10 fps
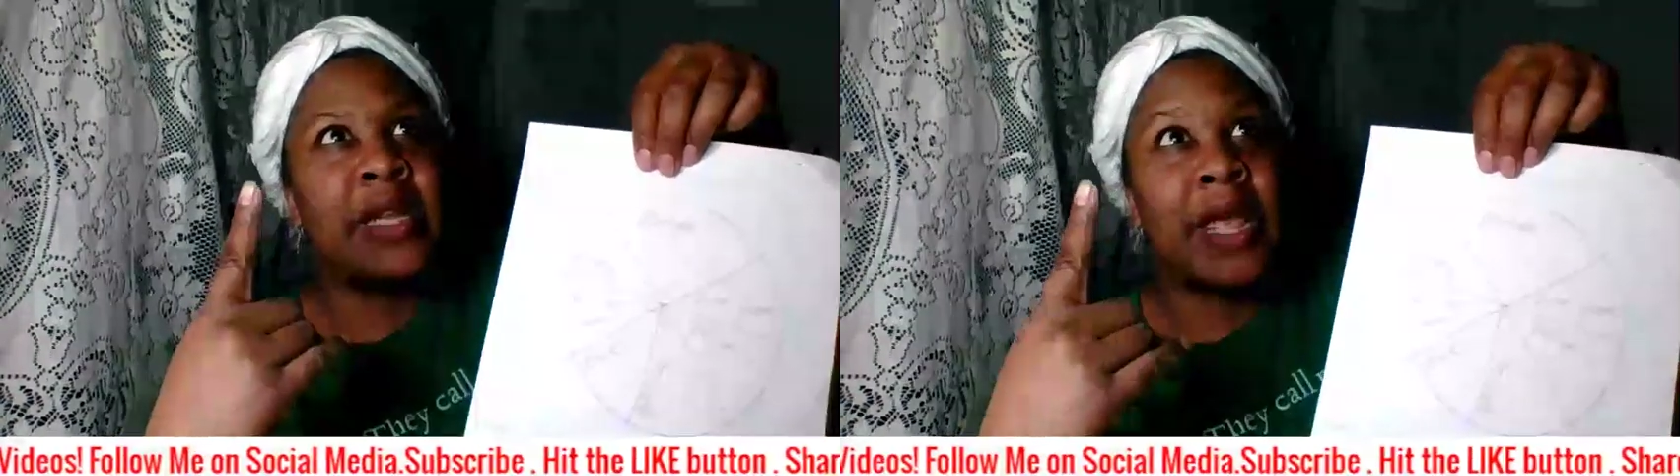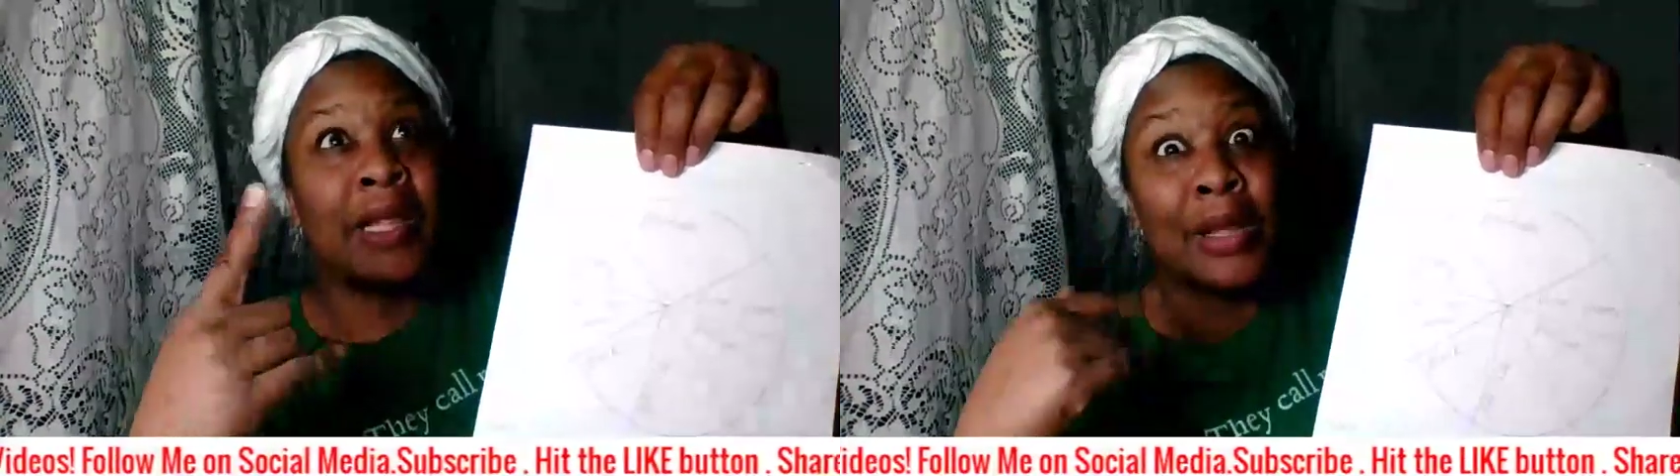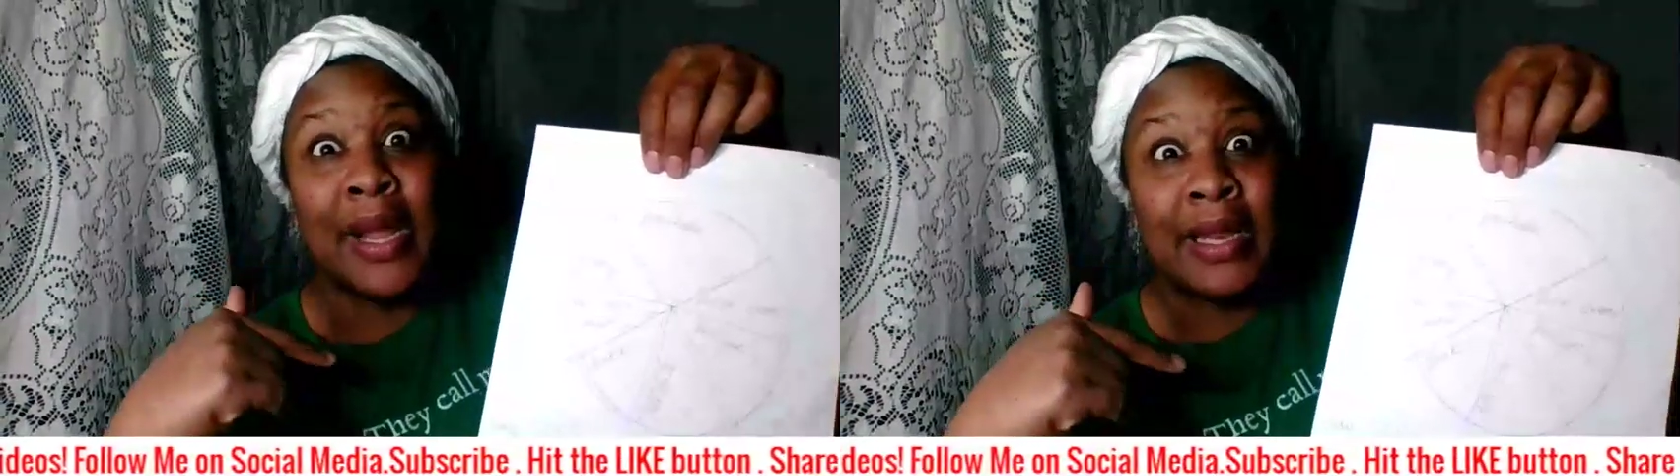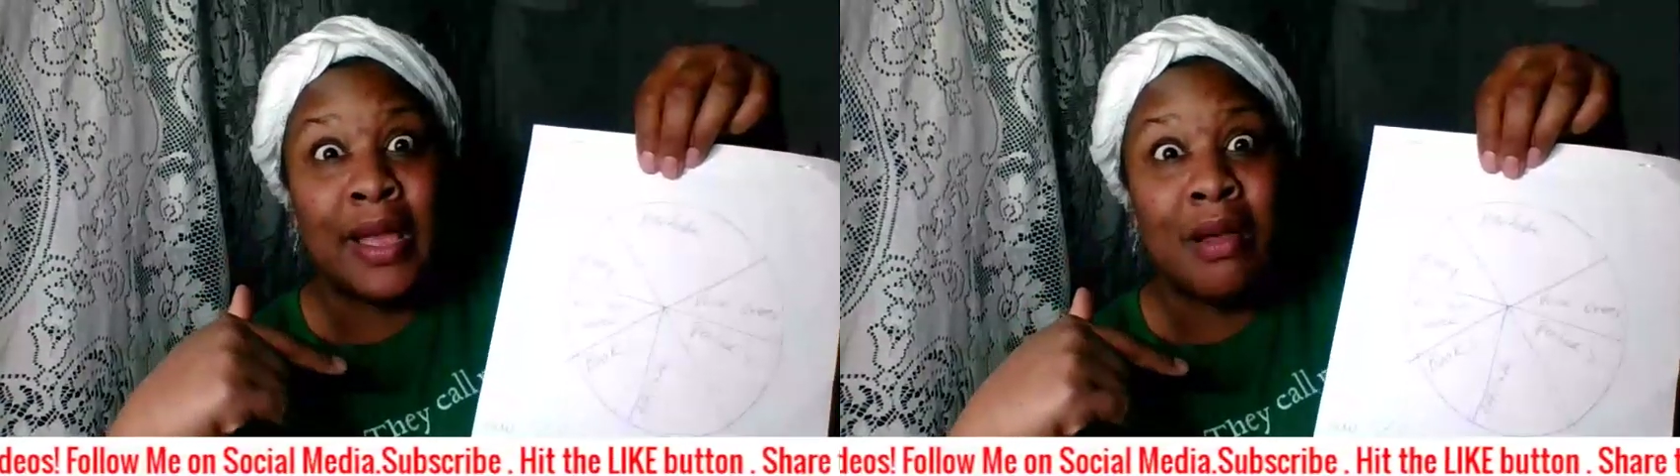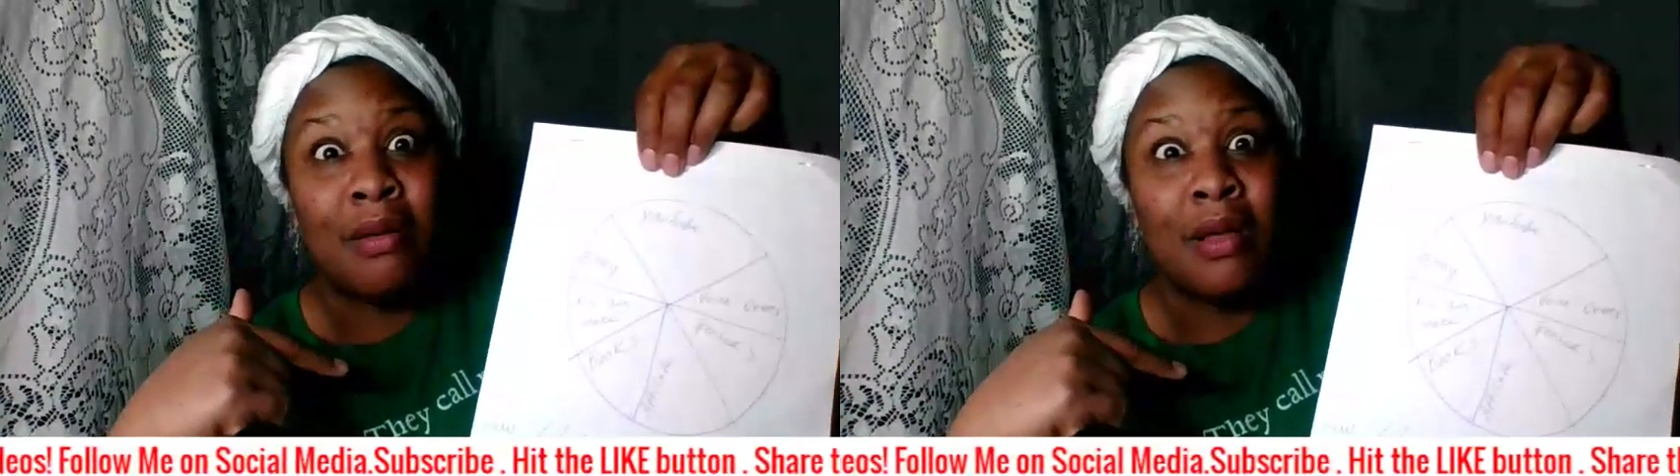Like right
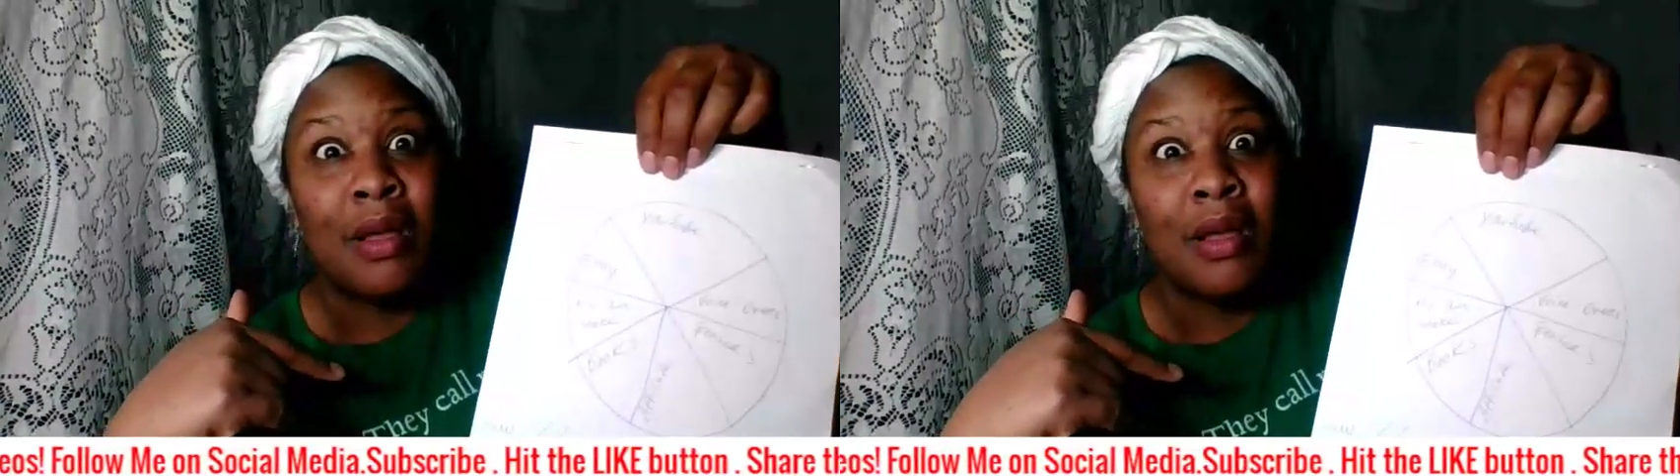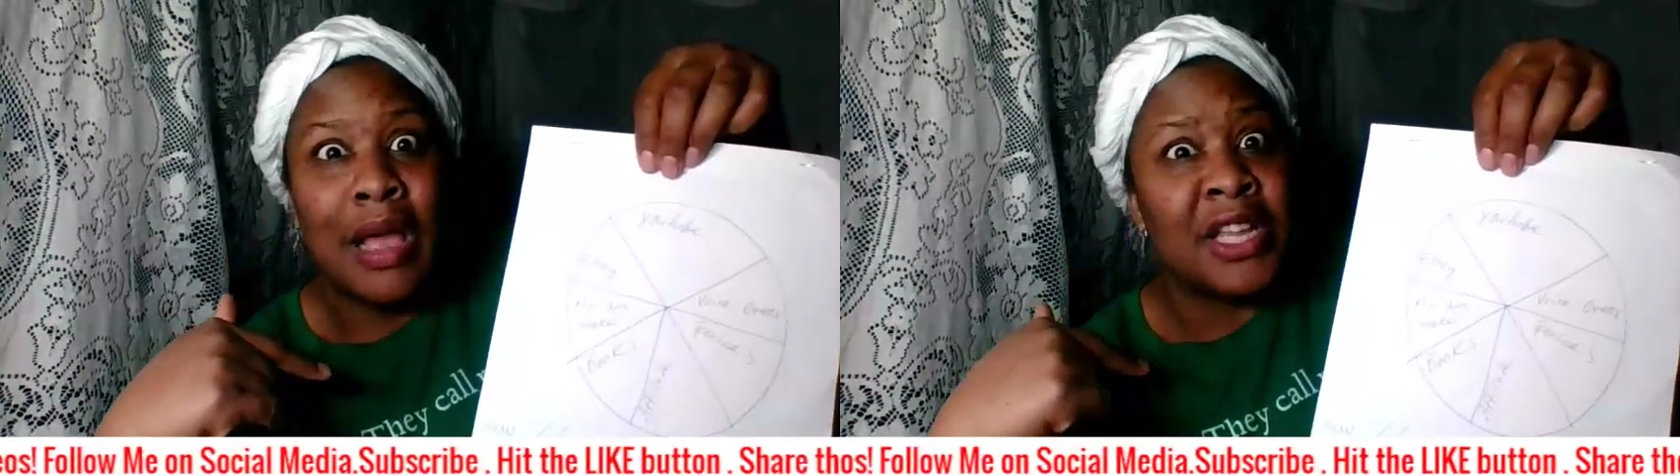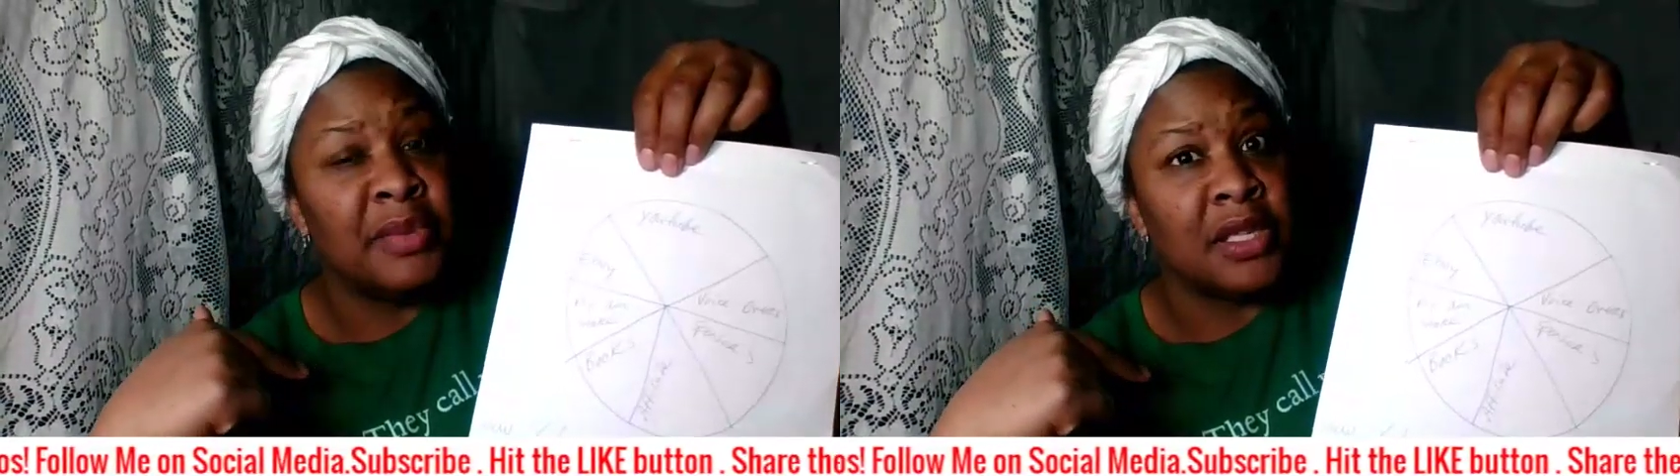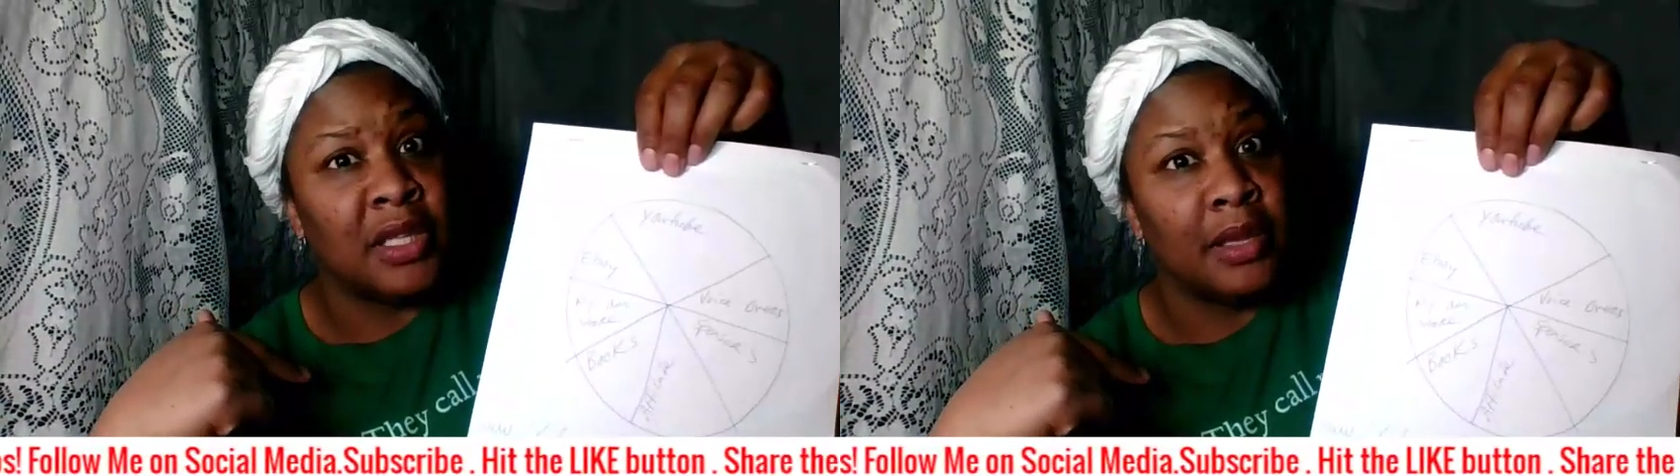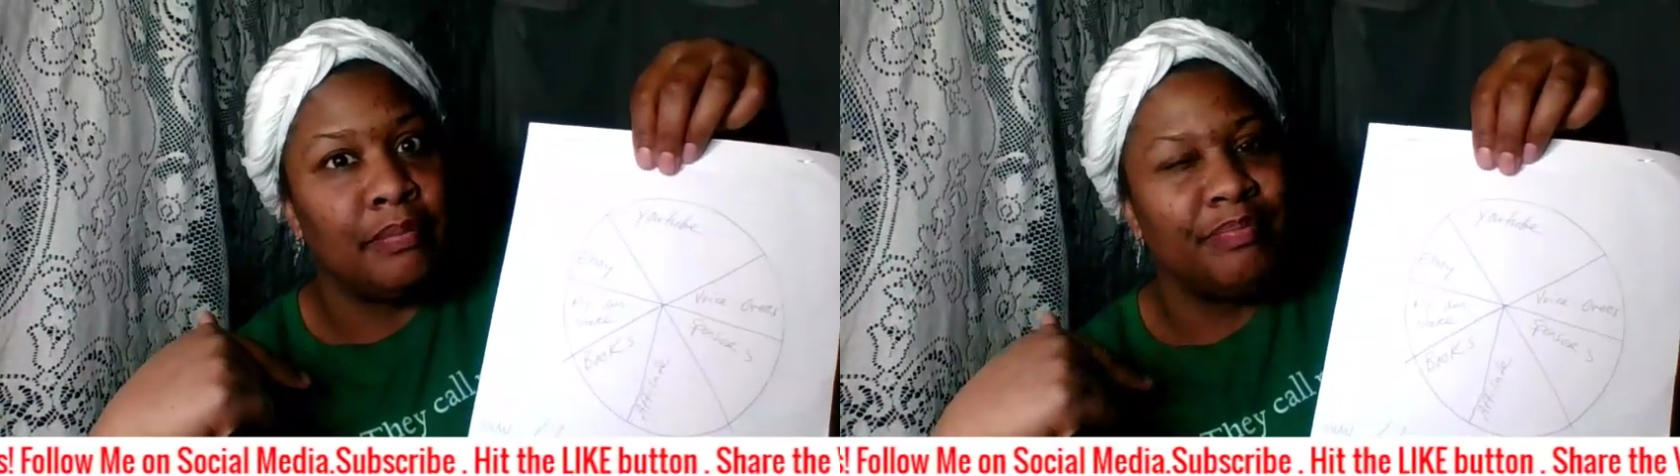now, I should be asleep,